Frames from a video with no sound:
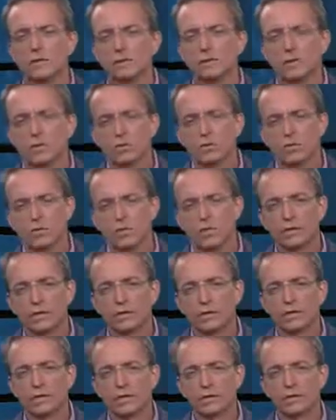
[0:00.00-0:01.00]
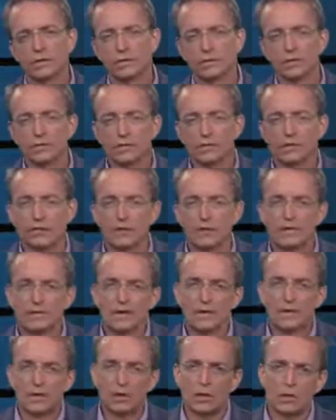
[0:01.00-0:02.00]
across the industry. And
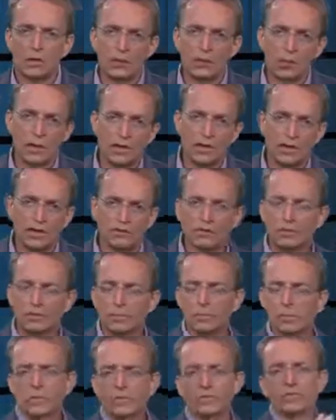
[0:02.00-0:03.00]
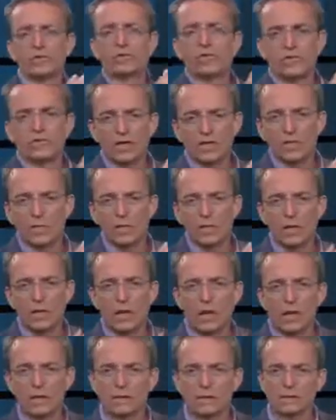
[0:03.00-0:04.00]
one is the move to
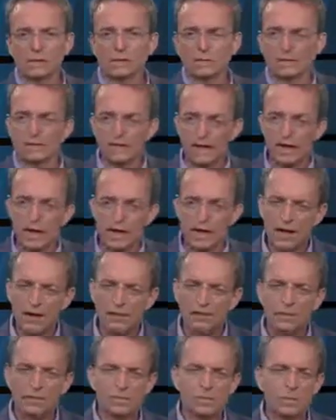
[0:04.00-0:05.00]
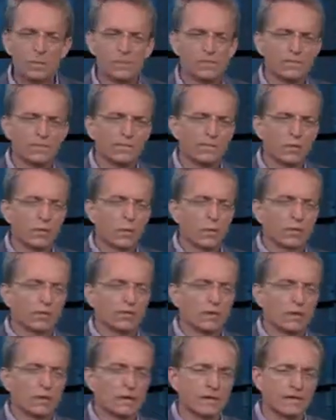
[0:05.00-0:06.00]
centralized, and cloud has been a force
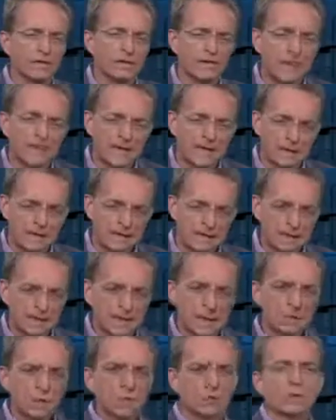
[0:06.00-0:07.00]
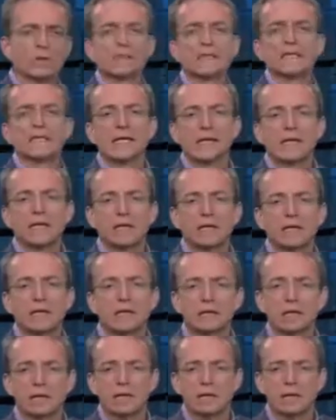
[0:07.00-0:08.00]
of
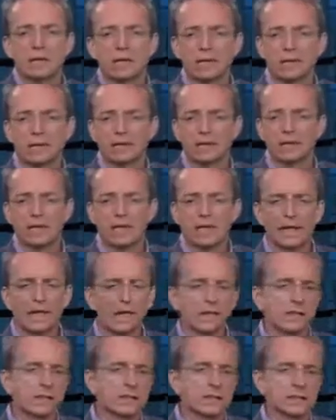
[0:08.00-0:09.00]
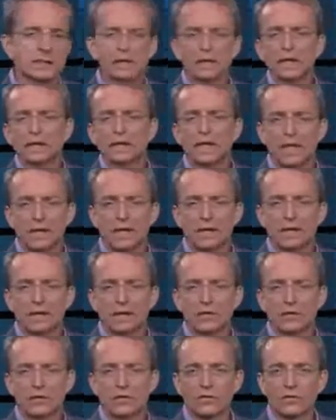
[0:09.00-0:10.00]
centralization over the last decade
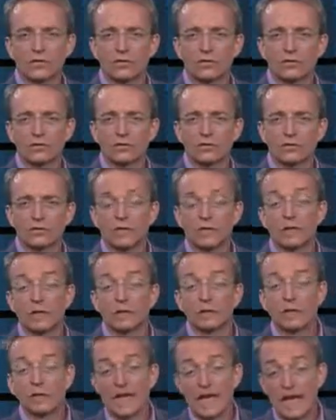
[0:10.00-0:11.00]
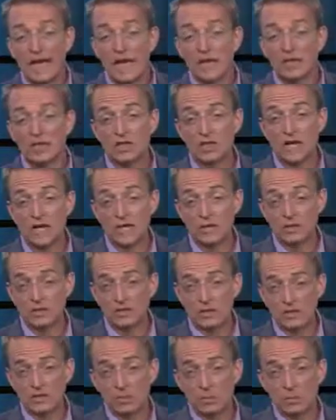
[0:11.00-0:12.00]
or so. But edge and
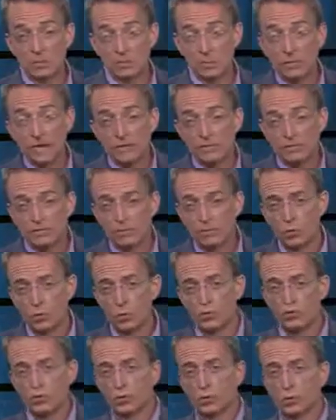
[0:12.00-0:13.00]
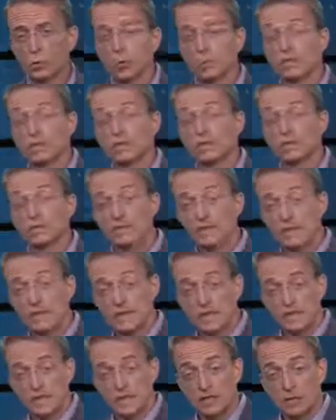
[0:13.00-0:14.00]
IoT will be a force toward
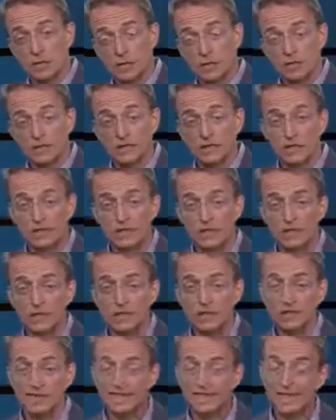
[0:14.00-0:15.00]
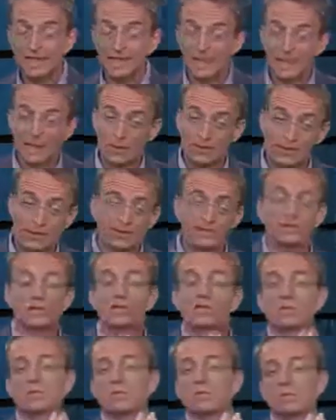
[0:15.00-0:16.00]
decentralization. And we've
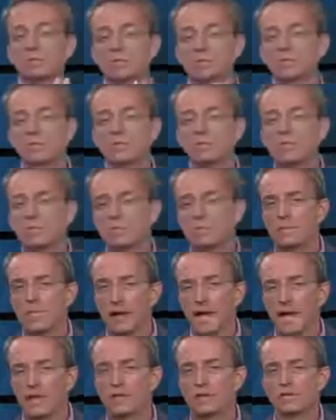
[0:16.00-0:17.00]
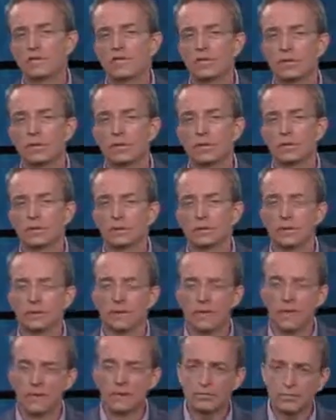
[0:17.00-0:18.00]
seen this movement back and forth over
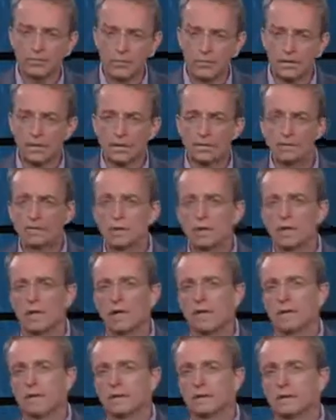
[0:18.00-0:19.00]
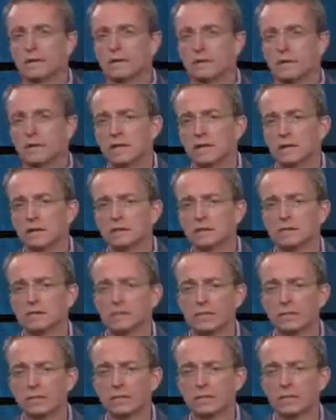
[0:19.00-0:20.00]
time from centralized to
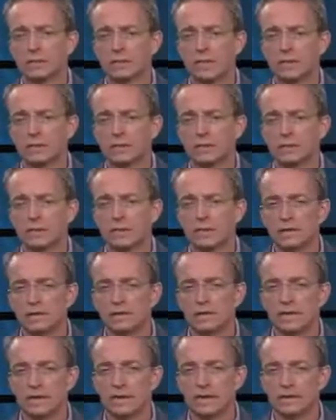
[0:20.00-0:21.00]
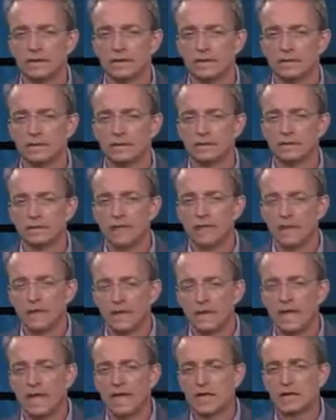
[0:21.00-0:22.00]
distributed environments.
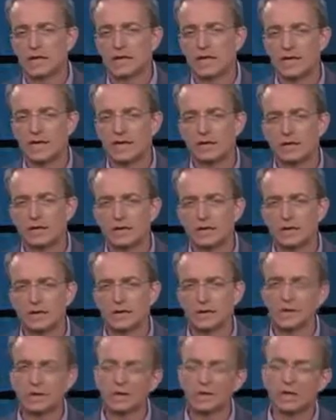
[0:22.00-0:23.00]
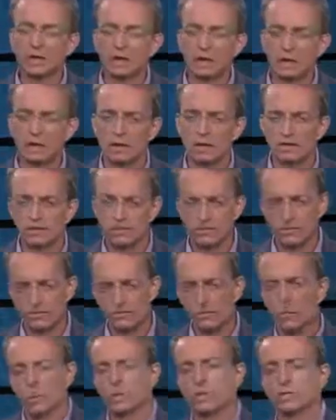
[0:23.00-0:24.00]
And edge and IoT will be a
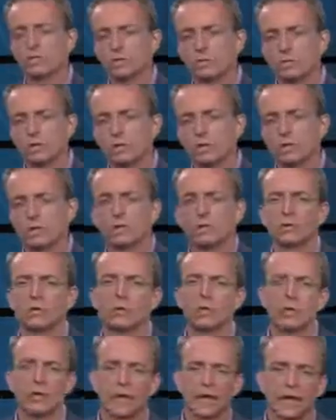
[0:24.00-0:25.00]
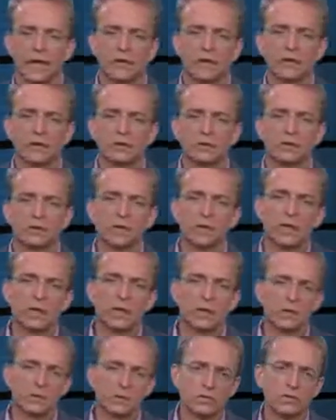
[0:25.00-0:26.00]
force toward edge
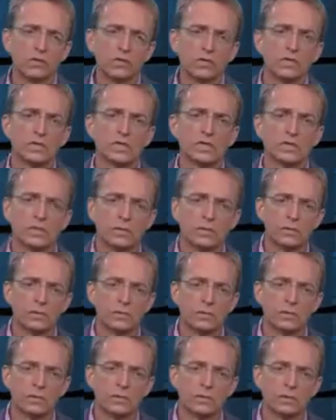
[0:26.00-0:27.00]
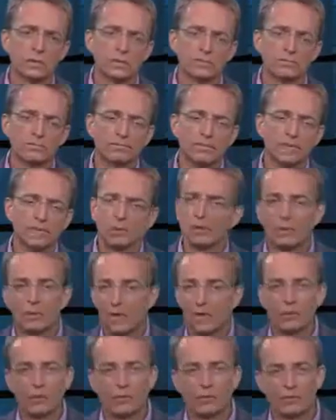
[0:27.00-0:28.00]
and distributed computing.
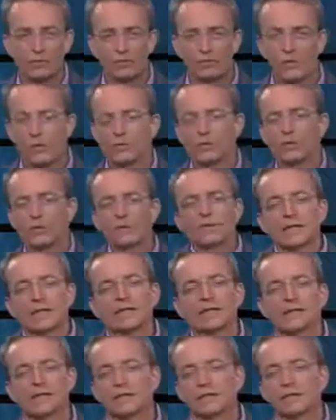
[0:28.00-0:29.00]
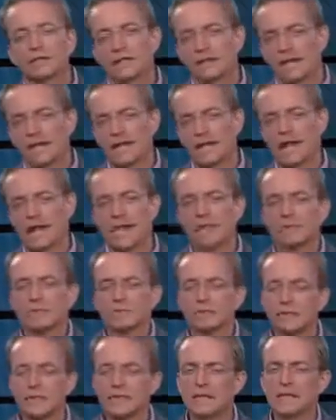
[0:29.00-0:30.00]
And we're thrilled with this idea of cloud
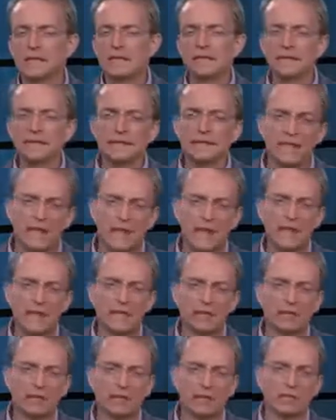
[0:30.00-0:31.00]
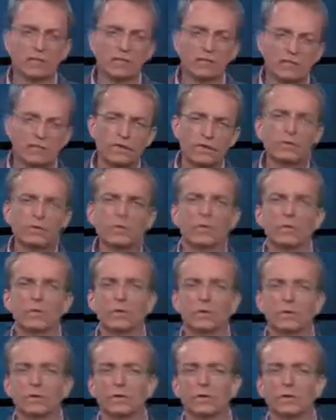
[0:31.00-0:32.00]
meeting the edge, where the physical
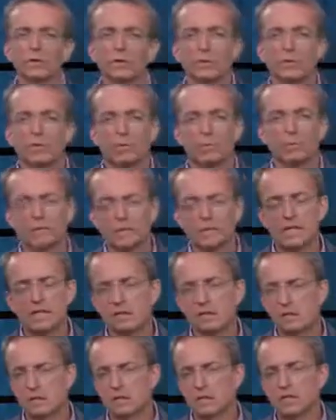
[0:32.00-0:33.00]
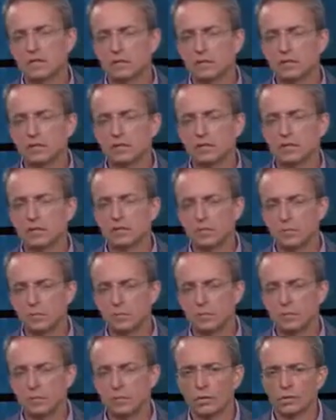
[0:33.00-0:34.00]
world meets the digital
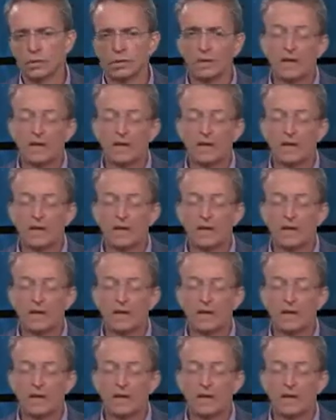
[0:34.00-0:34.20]
world.